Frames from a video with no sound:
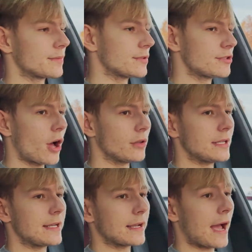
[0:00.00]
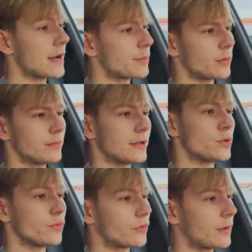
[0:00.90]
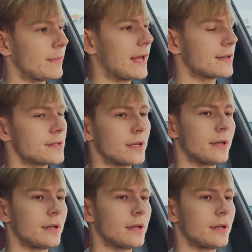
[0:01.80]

start leaking. I had a problem with my 2 front bags.